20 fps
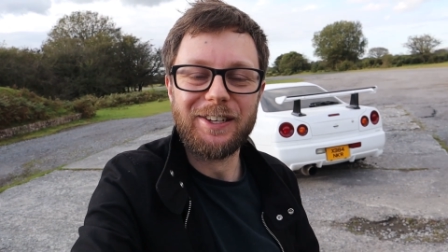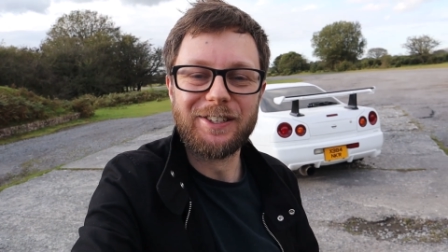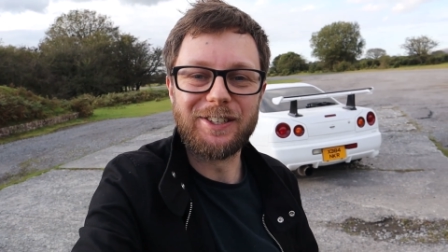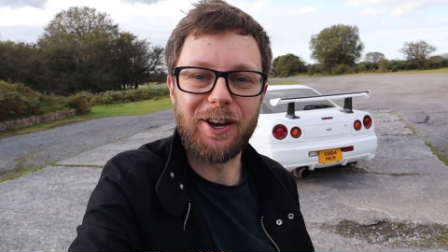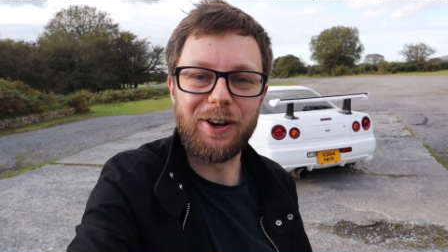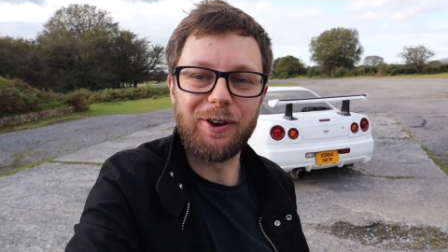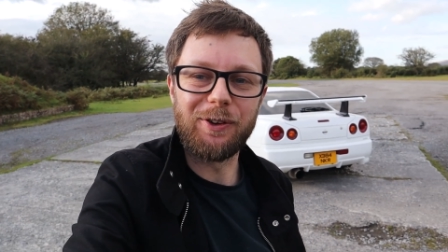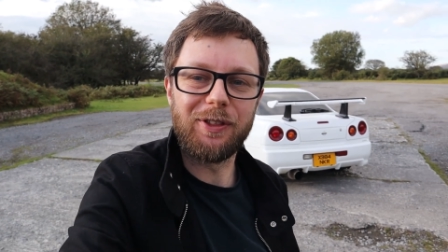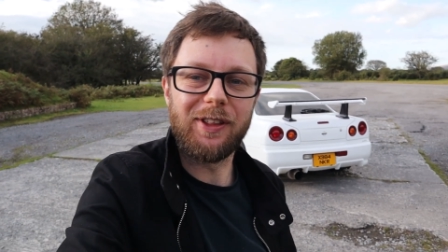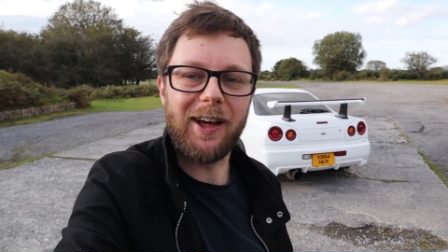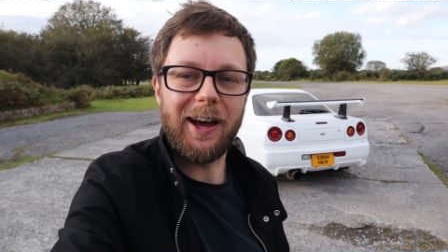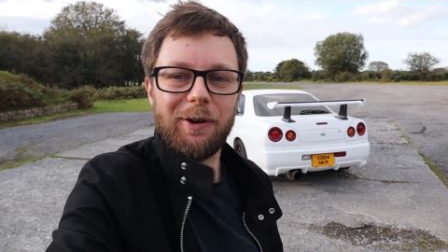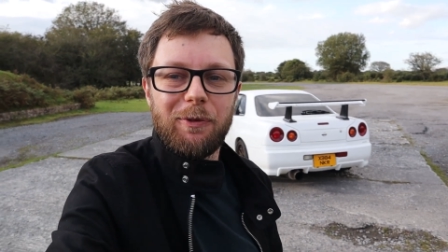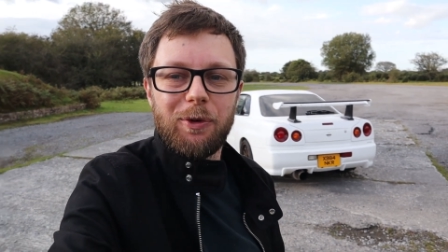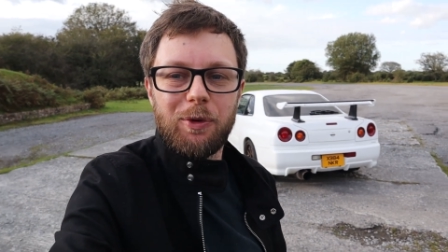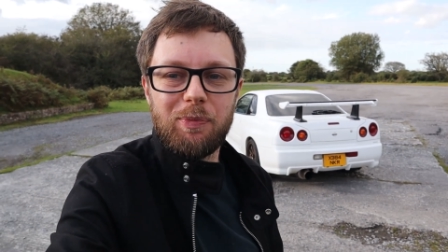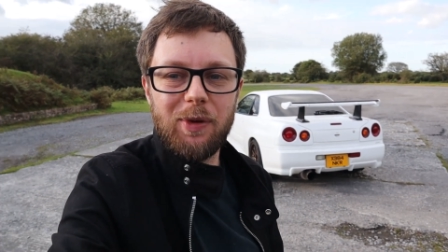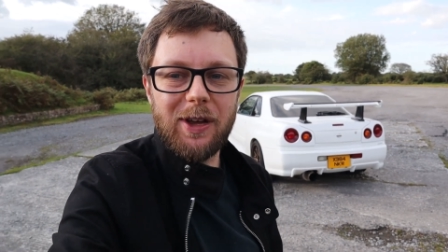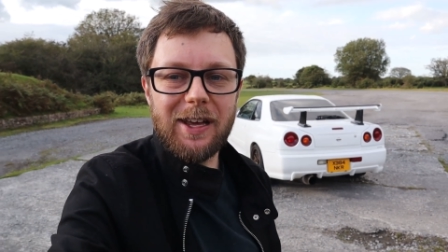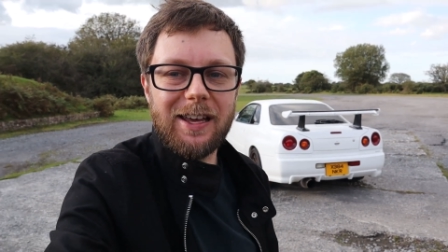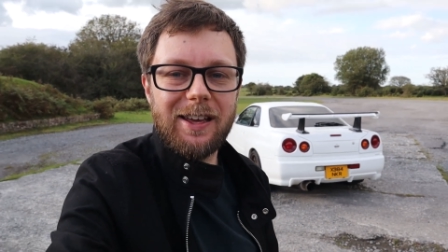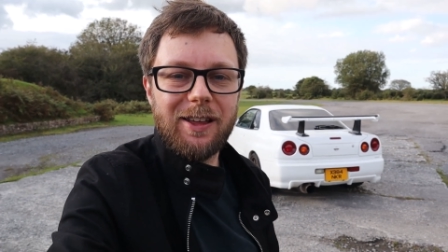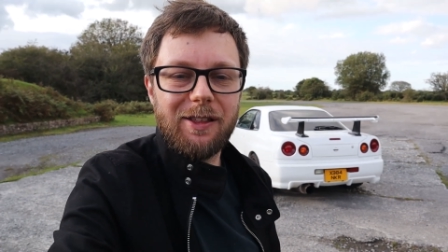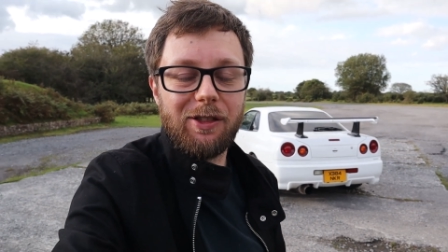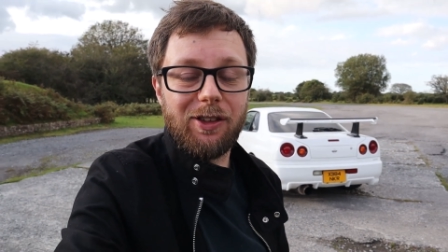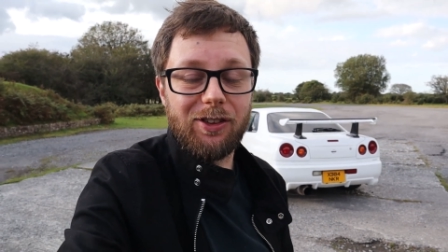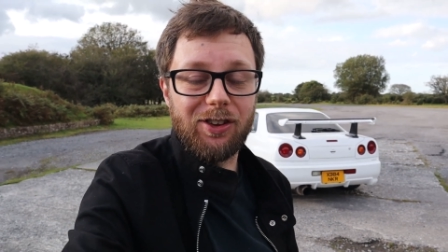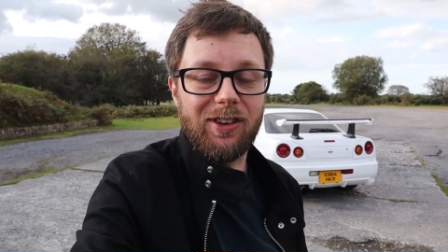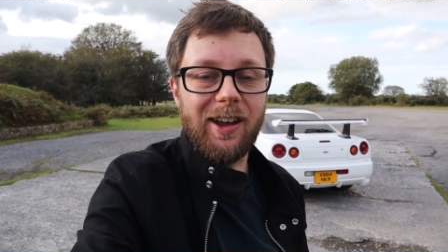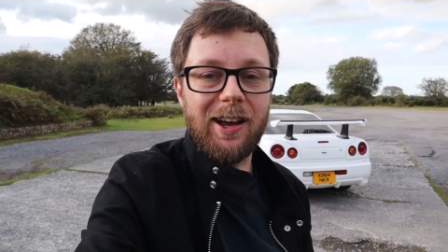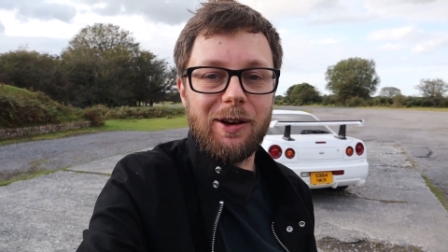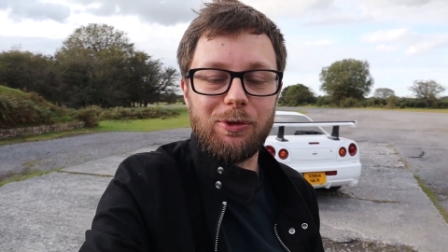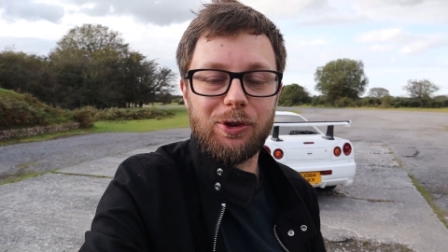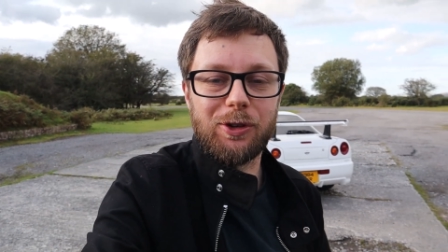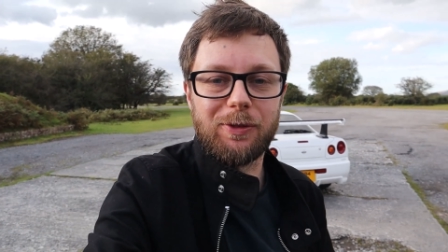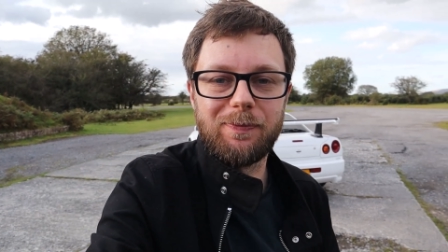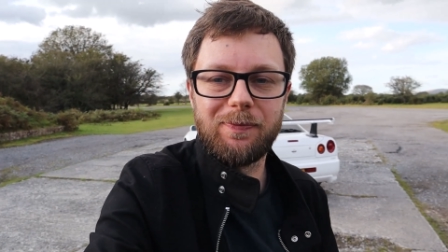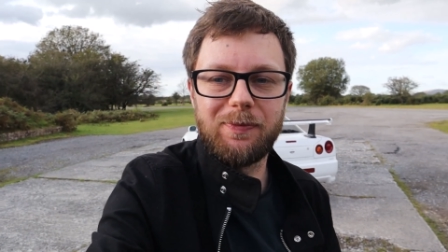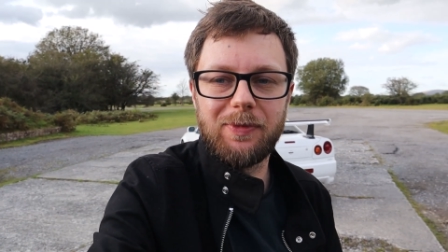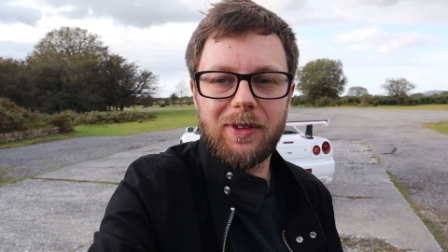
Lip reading: So that would be the sound.